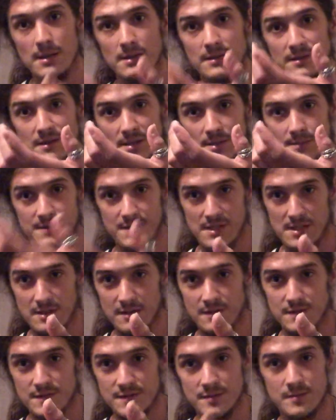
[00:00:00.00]
times
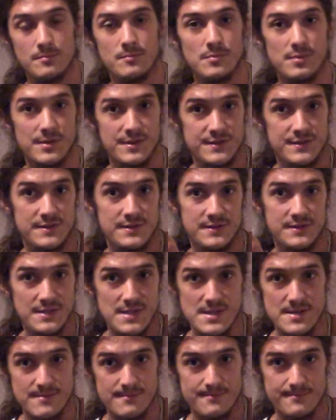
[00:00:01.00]
x plus
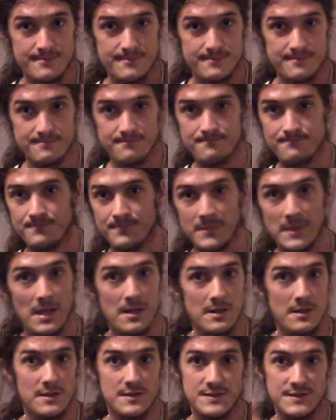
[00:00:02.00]
c.
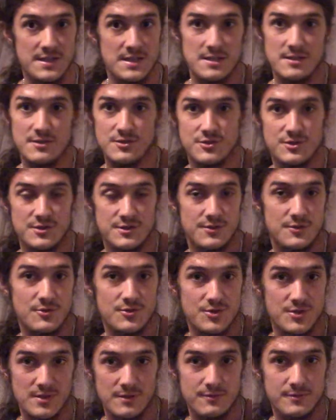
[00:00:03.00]
C is just your
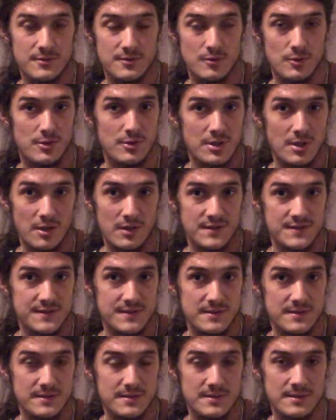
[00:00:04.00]
shift, or your constant.